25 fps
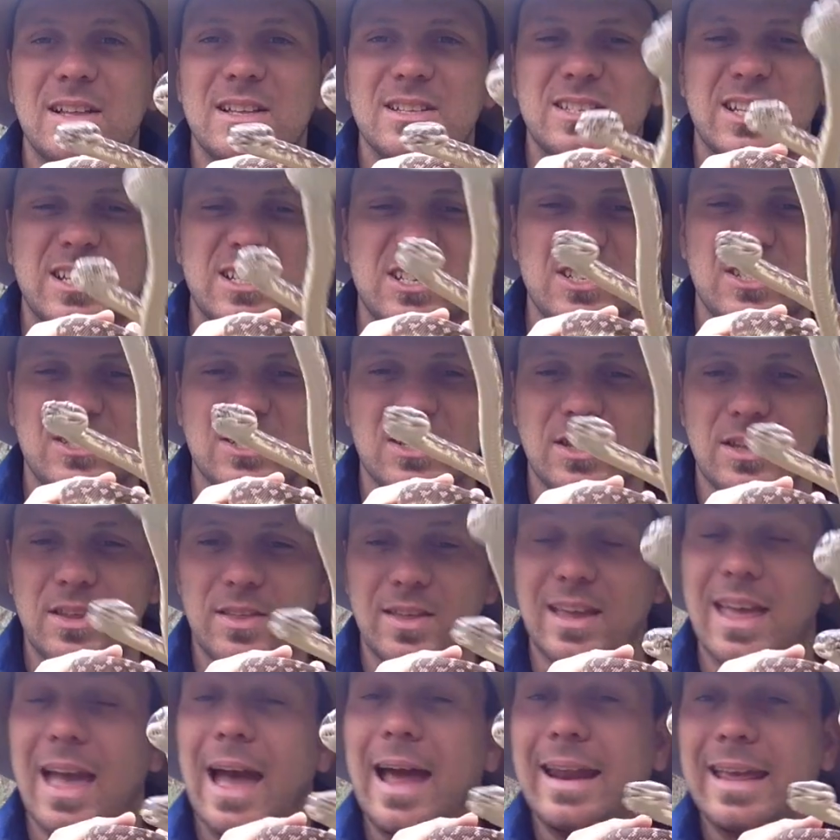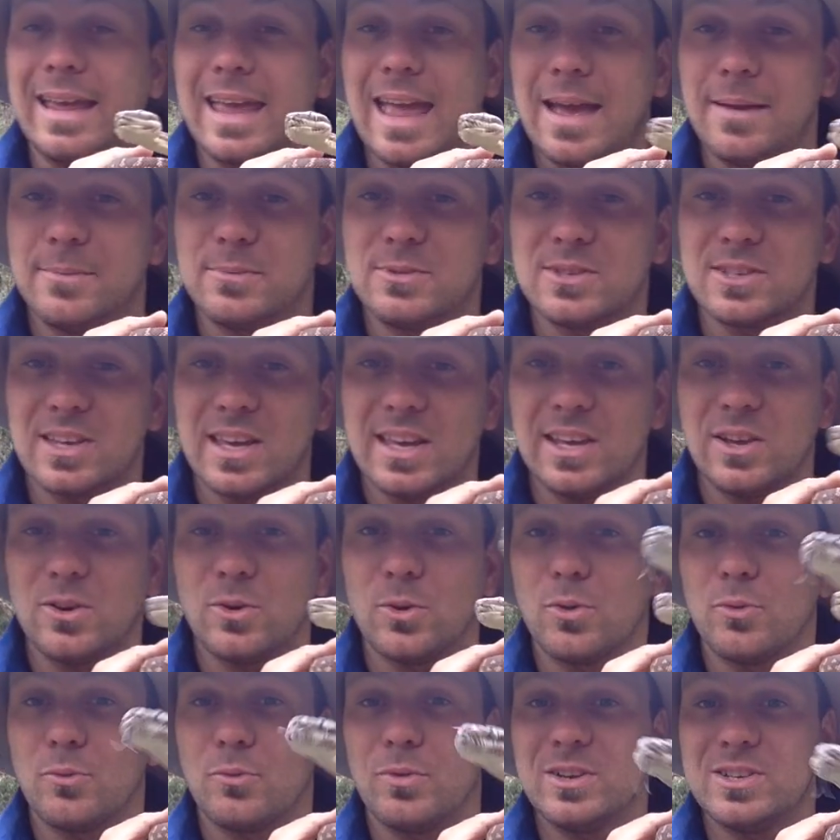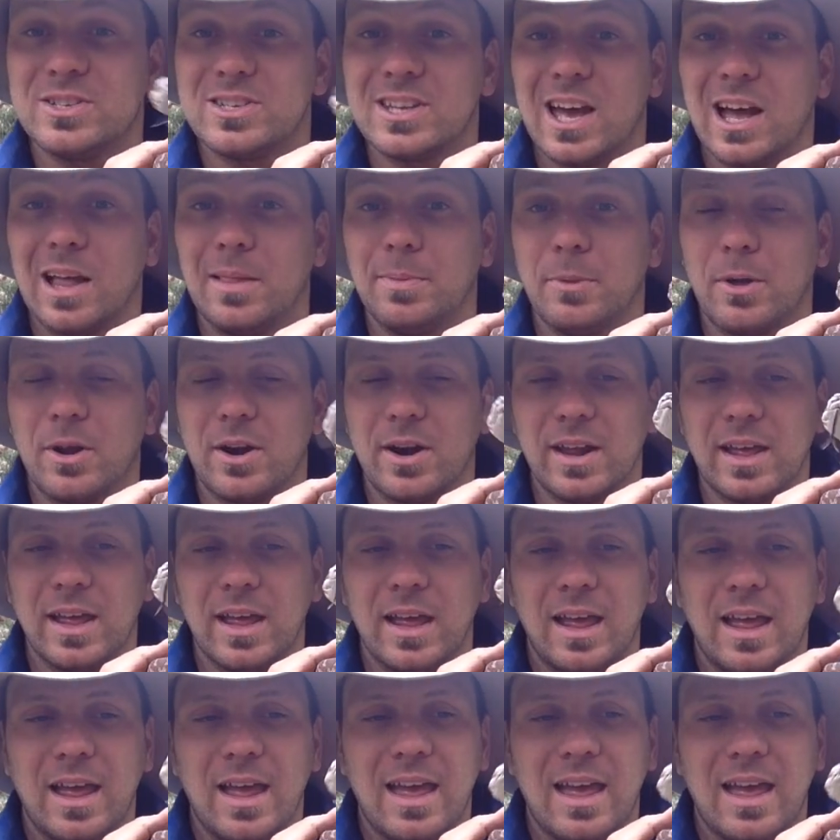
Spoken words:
such as the Cunningham skink or the ridge-tailed monitor.